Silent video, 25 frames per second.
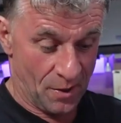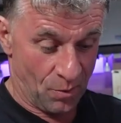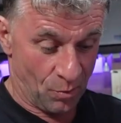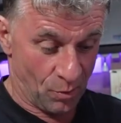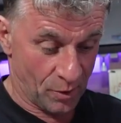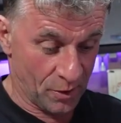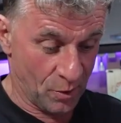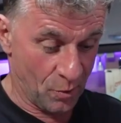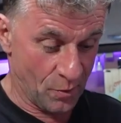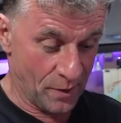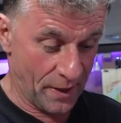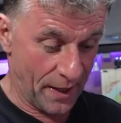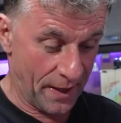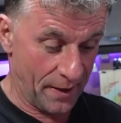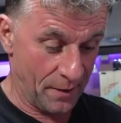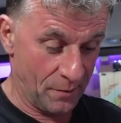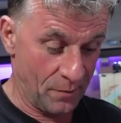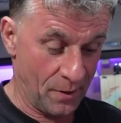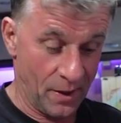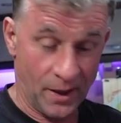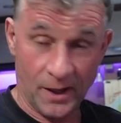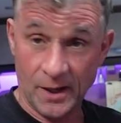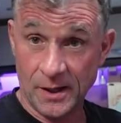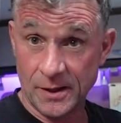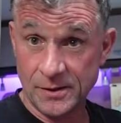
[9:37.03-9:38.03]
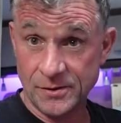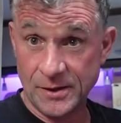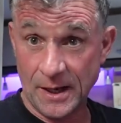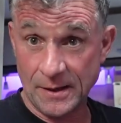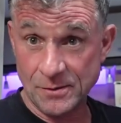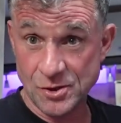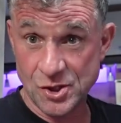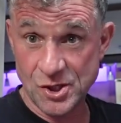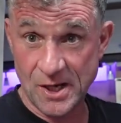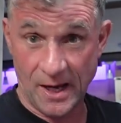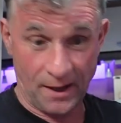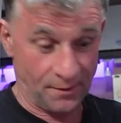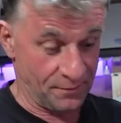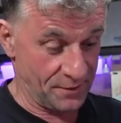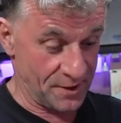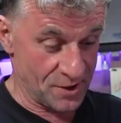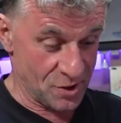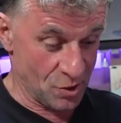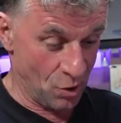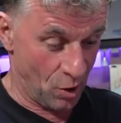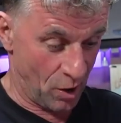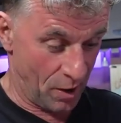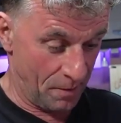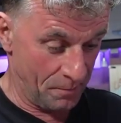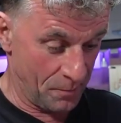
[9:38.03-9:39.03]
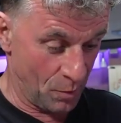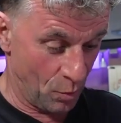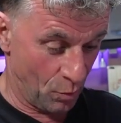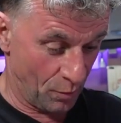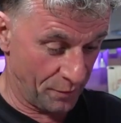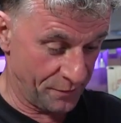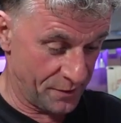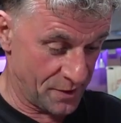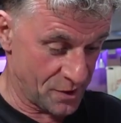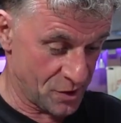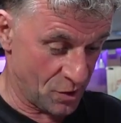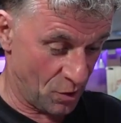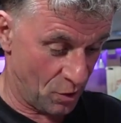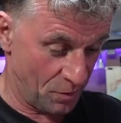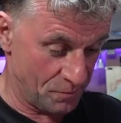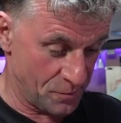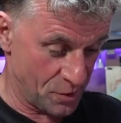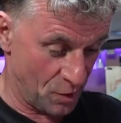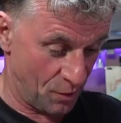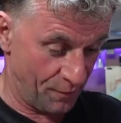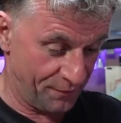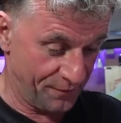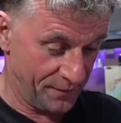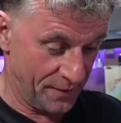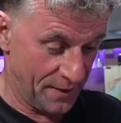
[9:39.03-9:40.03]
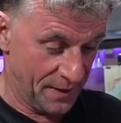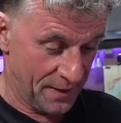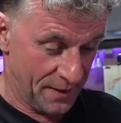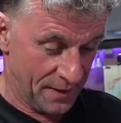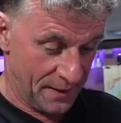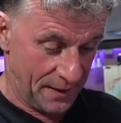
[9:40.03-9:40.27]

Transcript: We're going down south. It's not up north this time, Joff.